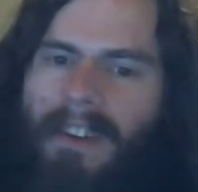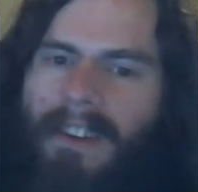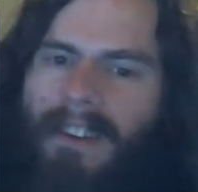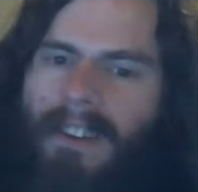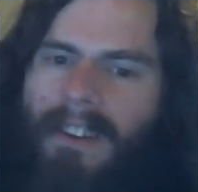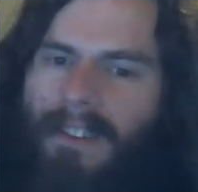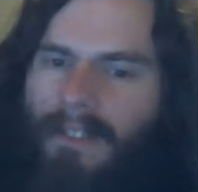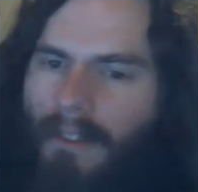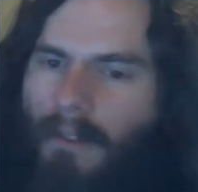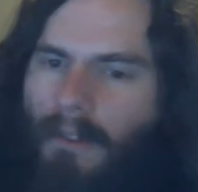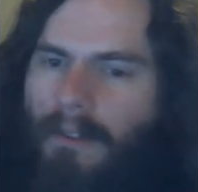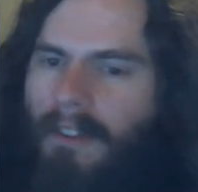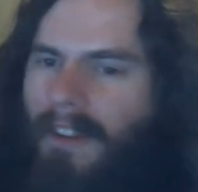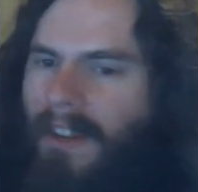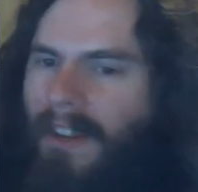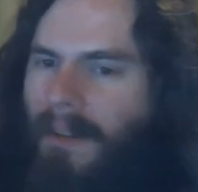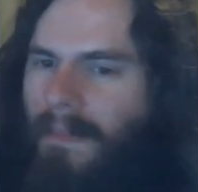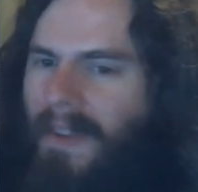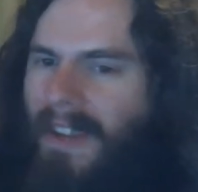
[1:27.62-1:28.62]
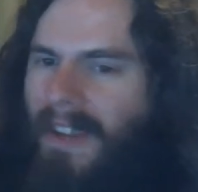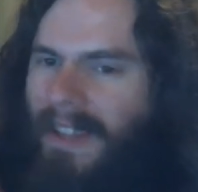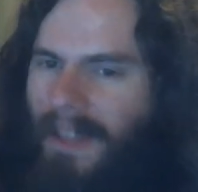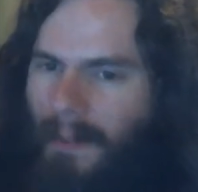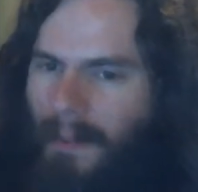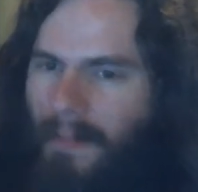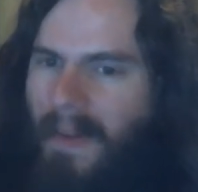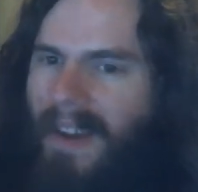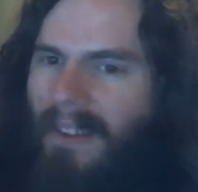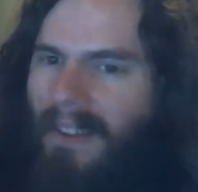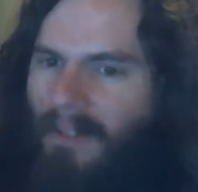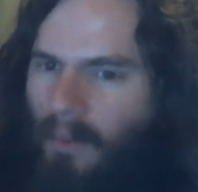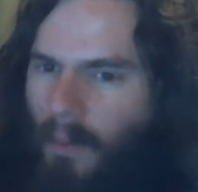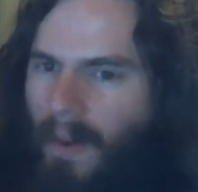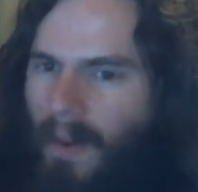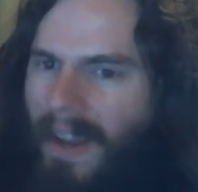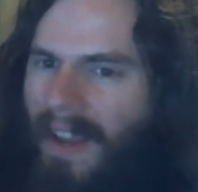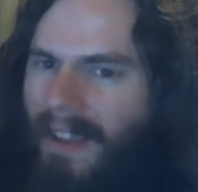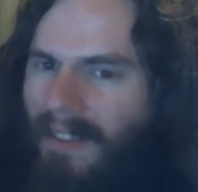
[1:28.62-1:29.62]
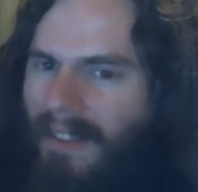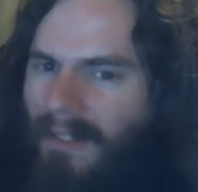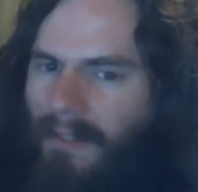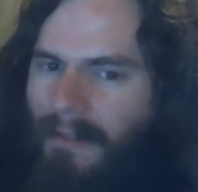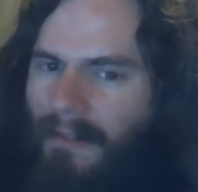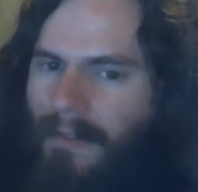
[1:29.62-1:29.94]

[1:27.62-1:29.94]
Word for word: because those are going to be the best ways